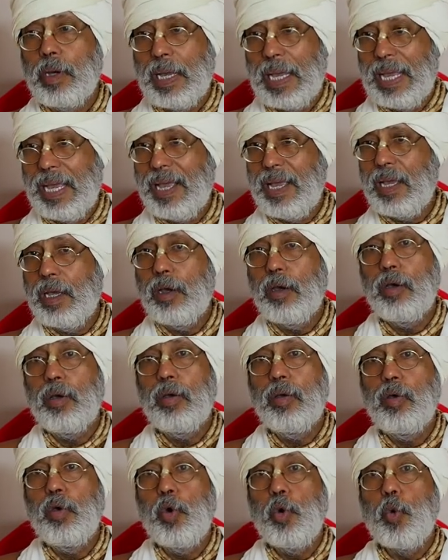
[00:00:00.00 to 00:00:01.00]
eh,
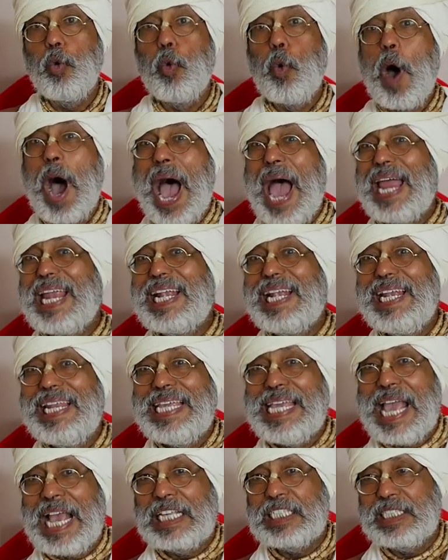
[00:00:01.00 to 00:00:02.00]

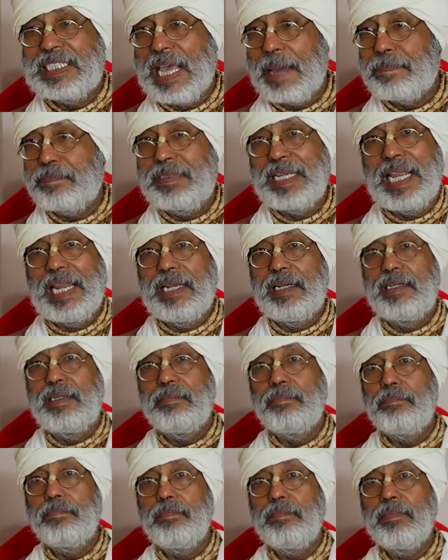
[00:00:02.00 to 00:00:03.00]
widely accepted
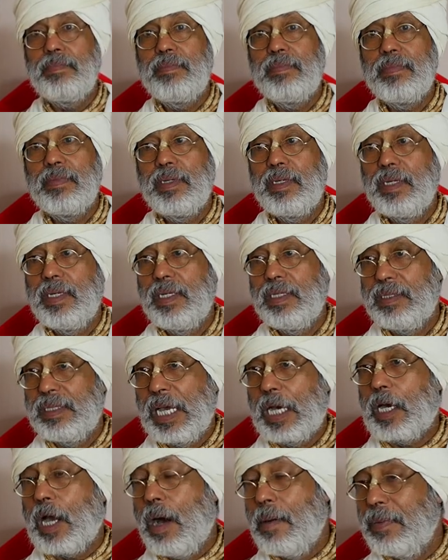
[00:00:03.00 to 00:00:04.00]

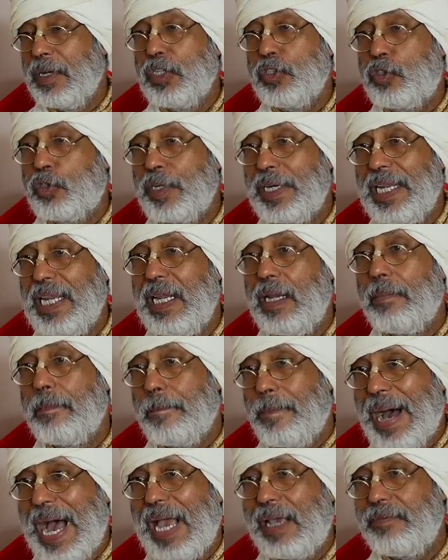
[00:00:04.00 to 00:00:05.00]
the commentary
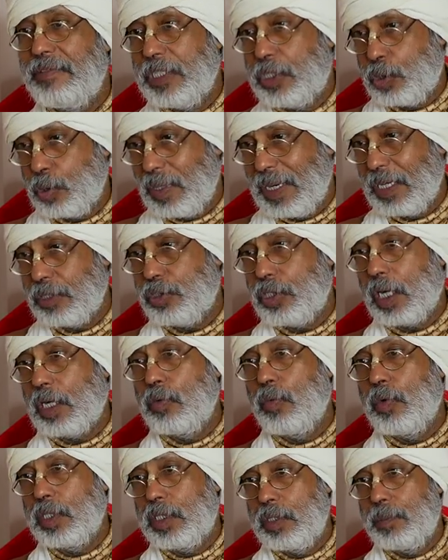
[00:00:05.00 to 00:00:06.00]
by Vishwanath
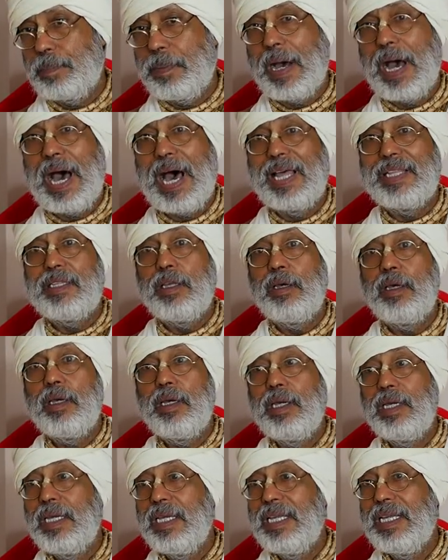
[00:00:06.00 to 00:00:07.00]
Chakravarti Pad,
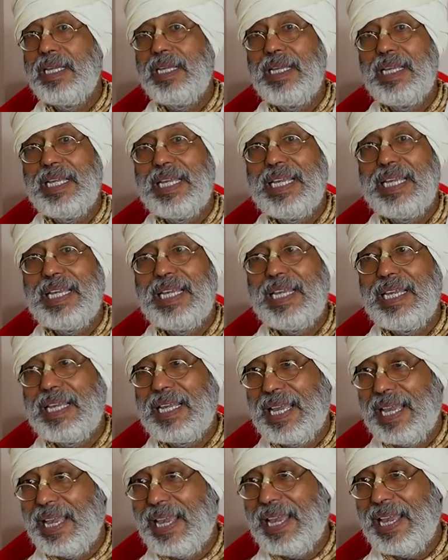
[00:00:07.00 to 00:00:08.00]

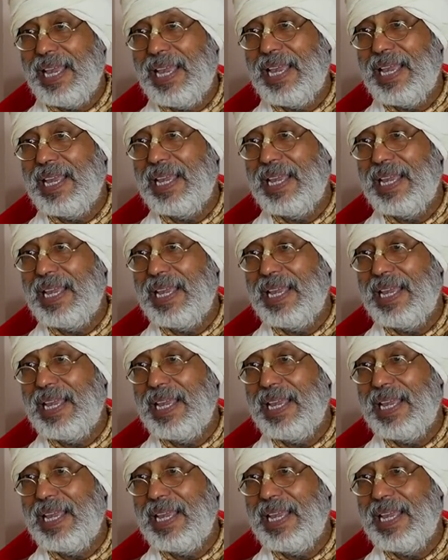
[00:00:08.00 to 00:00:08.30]
eh,